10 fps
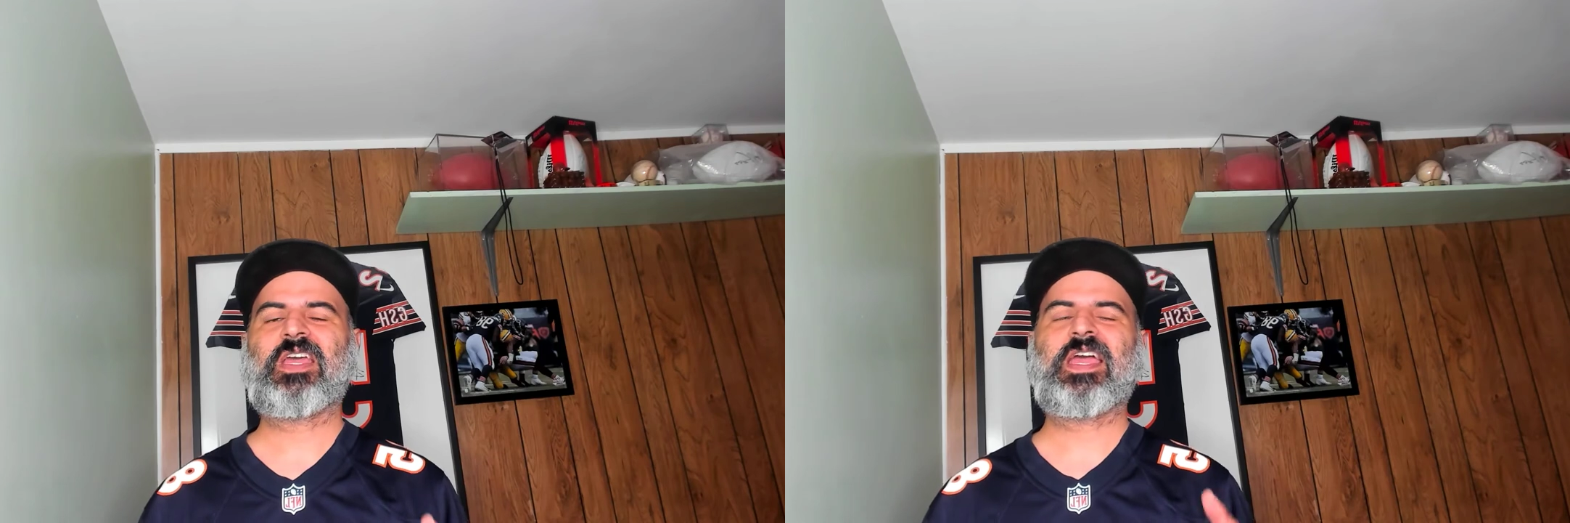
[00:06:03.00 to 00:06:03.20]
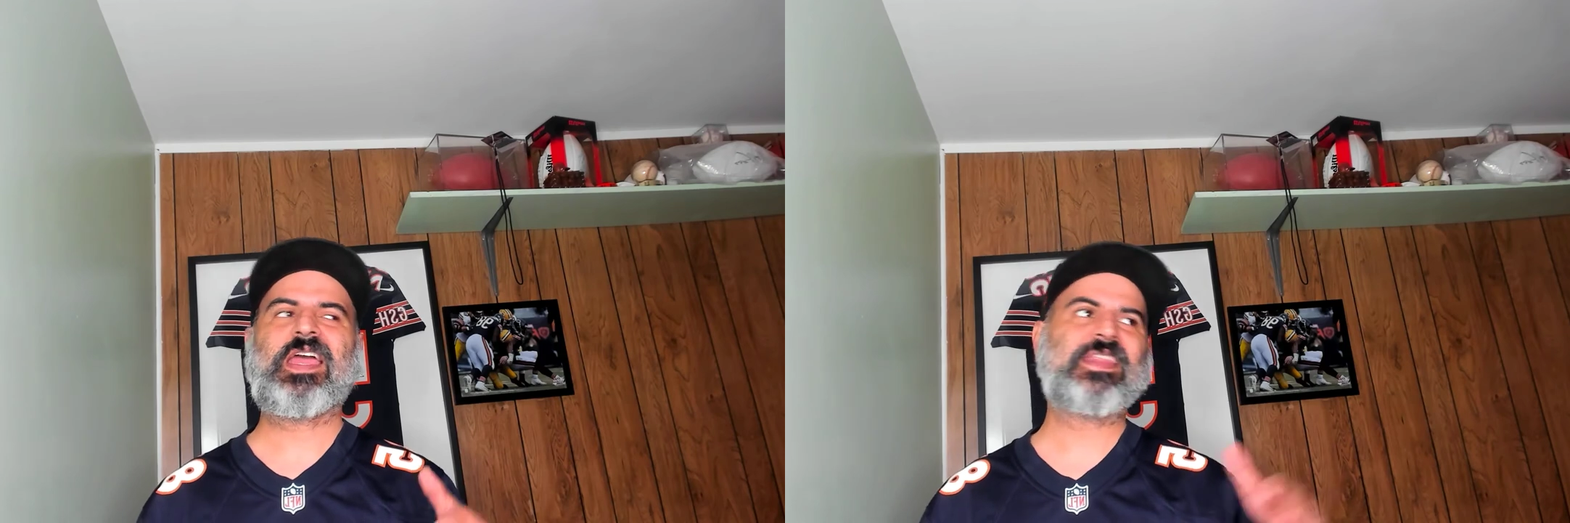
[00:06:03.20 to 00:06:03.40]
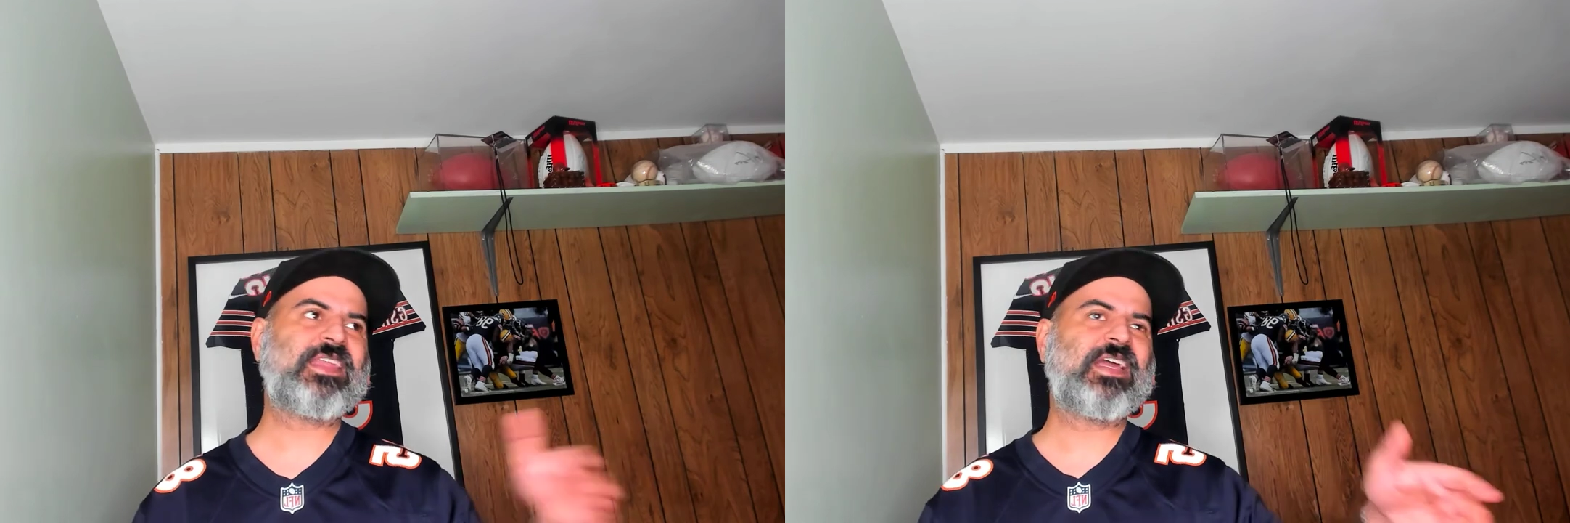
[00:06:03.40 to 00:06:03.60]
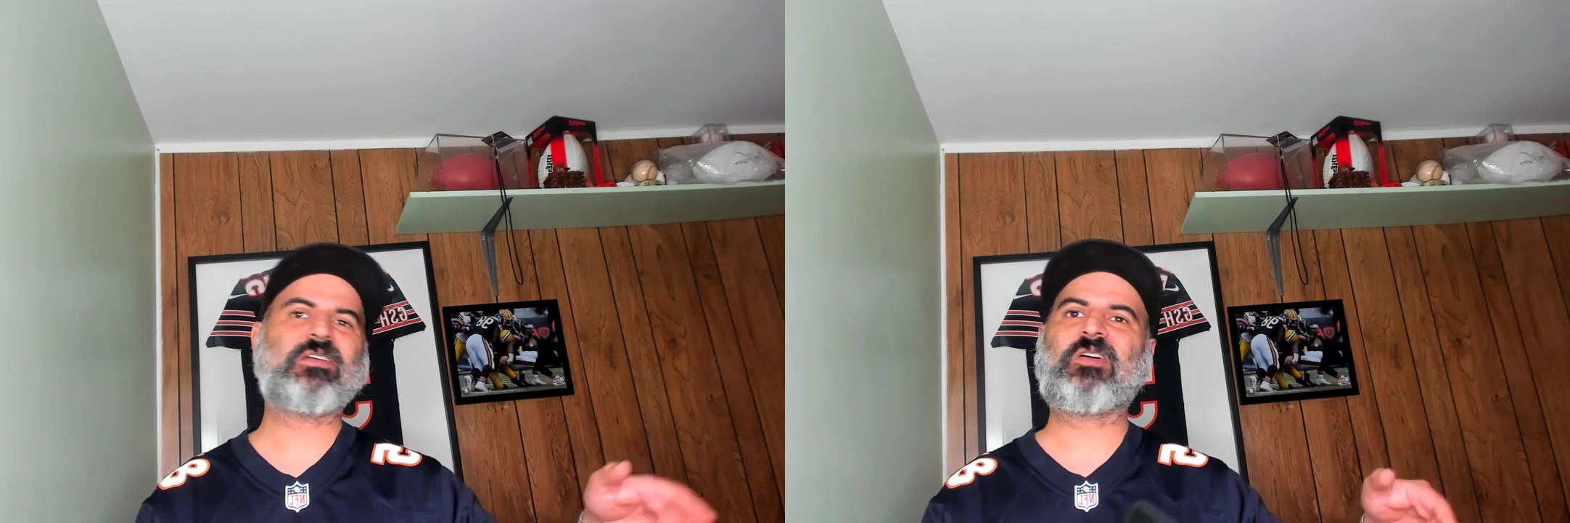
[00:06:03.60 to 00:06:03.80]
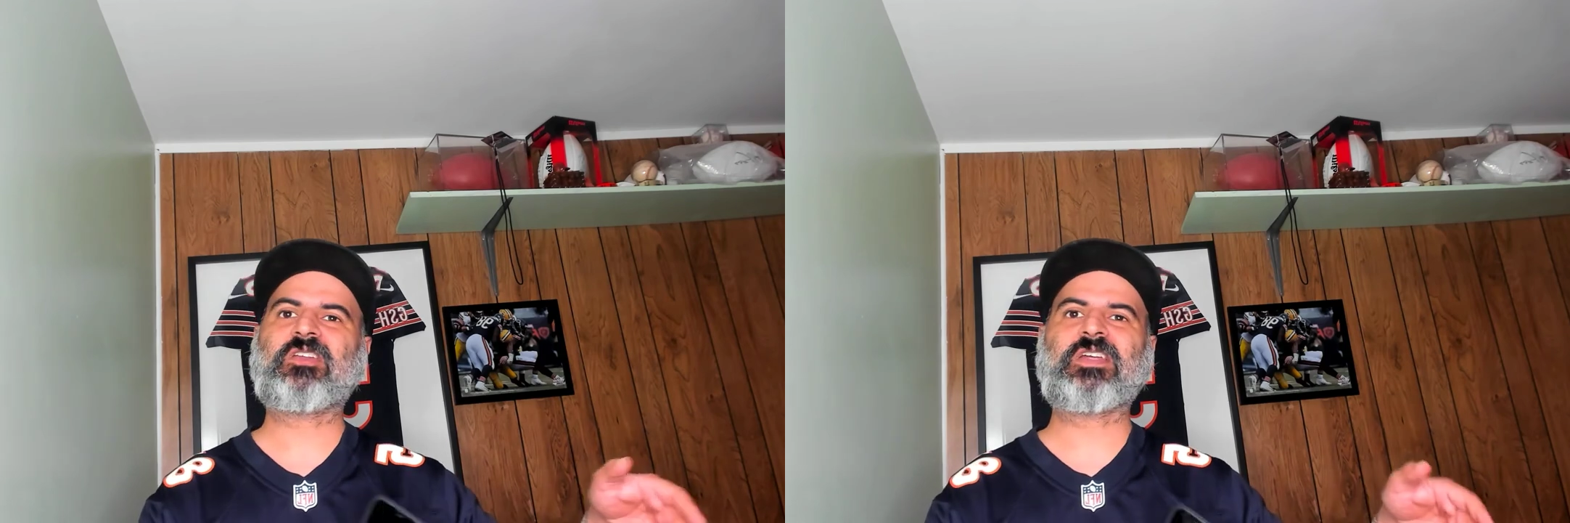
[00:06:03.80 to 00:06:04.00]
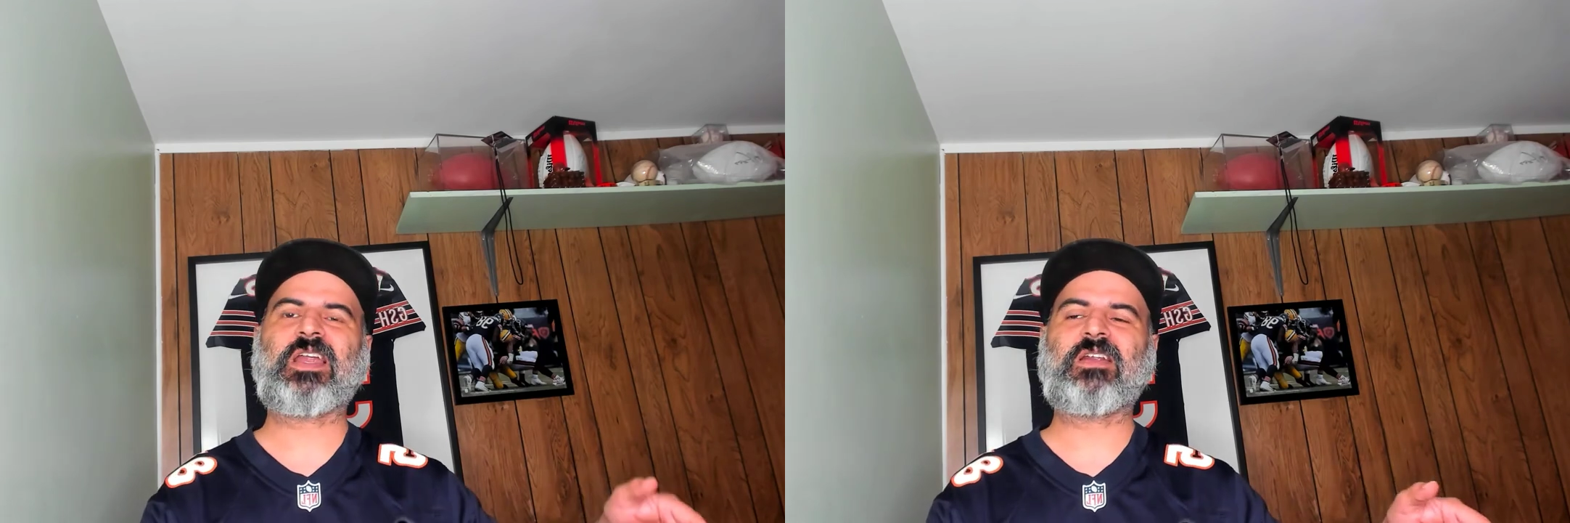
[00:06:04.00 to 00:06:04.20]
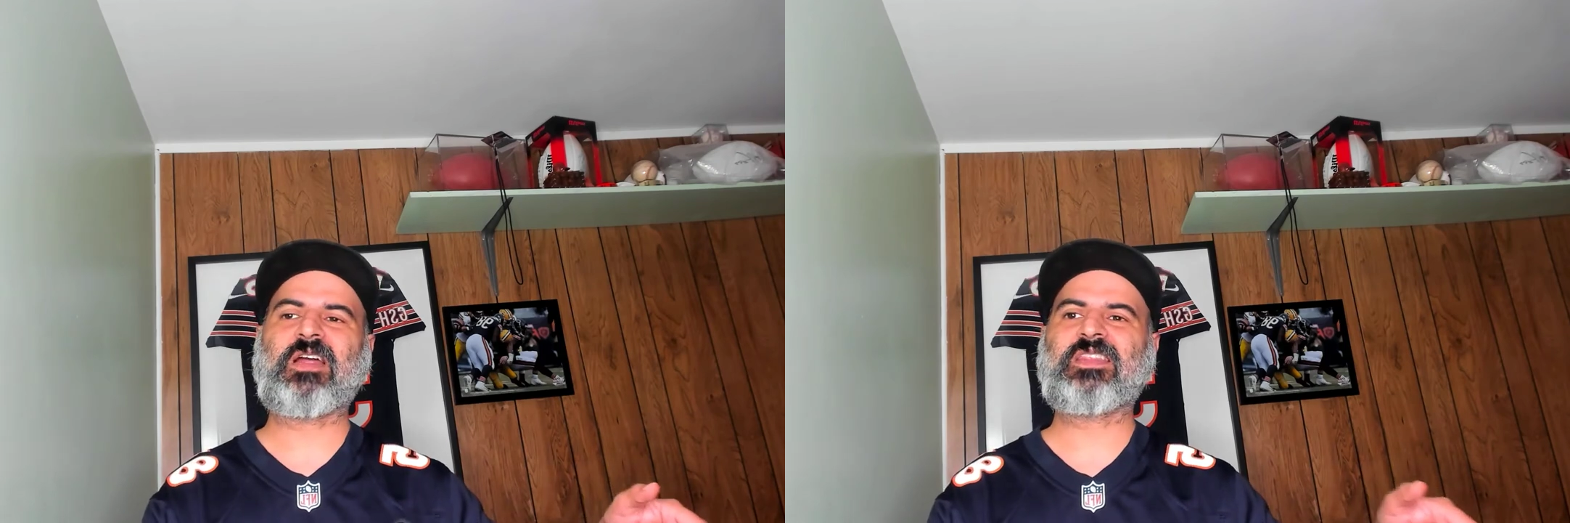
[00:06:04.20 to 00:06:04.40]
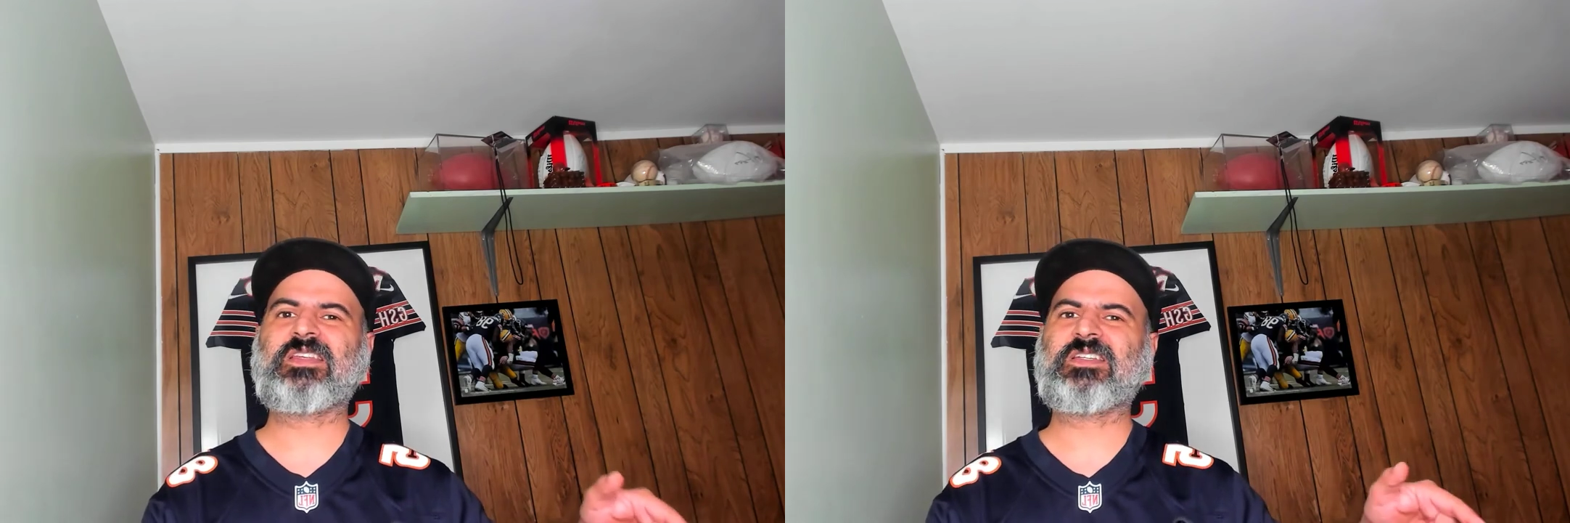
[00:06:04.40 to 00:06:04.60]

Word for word: And that other guy, I think